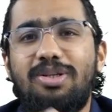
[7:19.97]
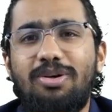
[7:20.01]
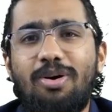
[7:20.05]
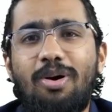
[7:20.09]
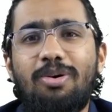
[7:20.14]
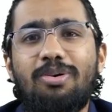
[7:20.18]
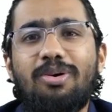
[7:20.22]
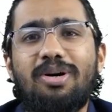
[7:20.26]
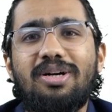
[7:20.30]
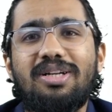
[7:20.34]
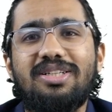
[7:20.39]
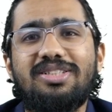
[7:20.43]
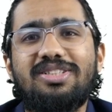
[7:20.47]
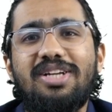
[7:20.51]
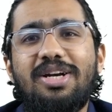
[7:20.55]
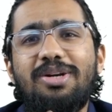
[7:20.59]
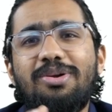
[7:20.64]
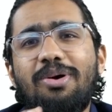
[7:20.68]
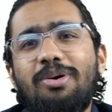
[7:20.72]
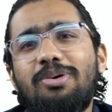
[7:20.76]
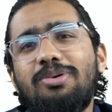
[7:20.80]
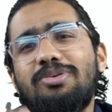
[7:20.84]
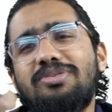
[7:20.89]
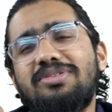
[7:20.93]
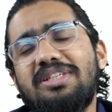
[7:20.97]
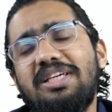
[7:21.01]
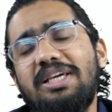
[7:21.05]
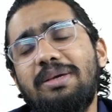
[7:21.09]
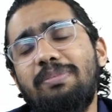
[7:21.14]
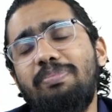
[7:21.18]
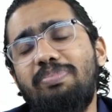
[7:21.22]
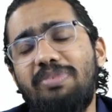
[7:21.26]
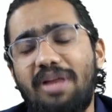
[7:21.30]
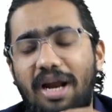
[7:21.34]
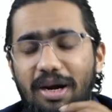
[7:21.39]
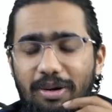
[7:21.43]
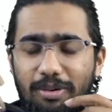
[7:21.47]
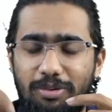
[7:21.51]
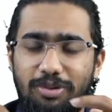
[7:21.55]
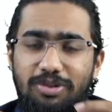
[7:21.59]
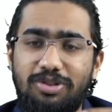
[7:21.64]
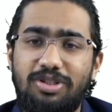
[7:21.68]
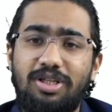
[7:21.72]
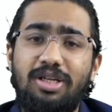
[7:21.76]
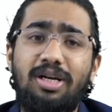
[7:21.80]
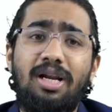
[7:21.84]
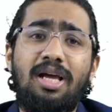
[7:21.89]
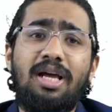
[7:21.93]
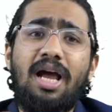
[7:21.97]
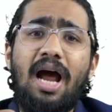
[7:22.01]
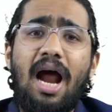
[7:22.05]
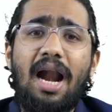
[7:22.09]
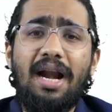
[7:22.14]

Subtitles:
You have to understand, you have to skip that question